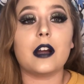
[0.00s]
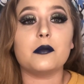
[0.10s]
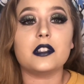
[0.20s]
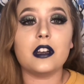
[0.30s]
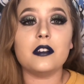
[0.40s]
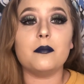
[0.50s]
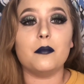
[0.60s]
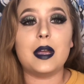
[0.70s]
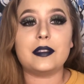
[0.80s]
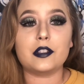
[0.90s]
was gonna
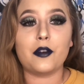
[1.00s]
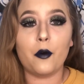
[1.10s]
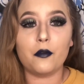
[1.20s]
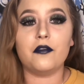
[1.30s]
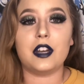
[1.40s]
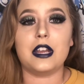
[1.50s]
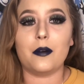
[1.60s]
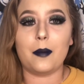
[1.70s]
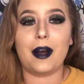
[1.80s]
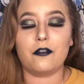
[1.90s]
make this whole
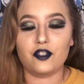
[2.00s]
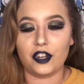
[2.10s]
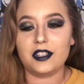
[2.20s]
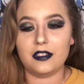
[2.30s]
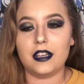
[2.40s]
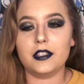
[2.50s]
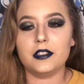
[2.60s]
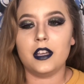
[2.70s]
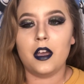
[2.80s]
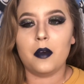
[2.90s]
video about just
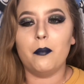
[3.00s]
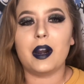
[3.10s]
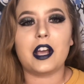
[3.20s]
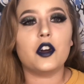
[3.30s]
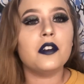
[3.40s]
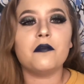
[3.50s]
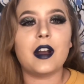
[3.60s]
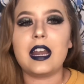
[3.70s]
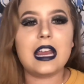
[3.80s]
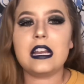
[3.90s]
this, but I couldn't
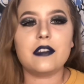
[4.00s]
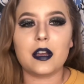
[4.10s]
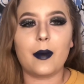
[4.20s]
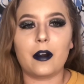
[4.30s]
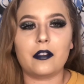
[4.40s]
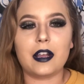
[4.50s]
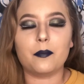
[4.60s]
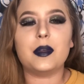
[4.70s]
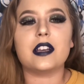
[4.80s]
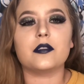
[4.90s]
find anything about
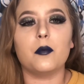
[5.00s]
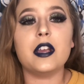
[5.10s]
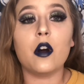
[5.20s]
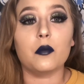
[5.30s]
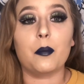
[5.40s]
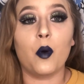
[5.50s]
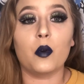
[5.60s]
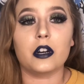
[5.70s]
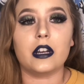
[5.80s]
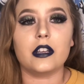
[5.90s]
it, because we all
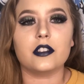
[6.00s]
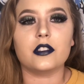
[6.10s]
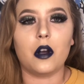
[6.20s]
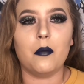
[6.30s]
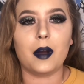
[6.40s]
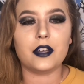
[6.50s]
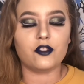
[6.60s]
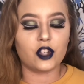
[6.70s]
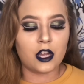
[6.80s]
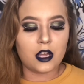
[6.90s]
reported it so
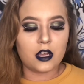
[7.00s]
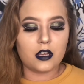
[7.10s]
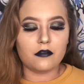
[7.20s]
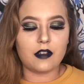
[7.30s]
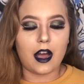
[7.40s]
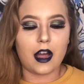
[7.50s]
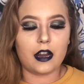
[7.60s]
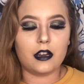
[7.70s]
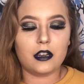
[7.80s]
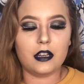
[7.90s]
much
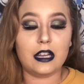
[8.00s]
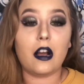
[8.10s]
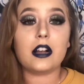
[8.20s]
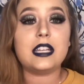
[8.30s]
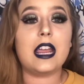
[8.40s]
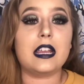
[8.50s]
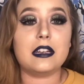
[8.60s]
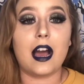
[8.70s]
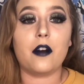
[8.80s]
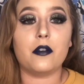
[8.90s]
that it got taken
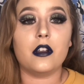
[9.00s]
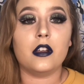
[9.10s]
down.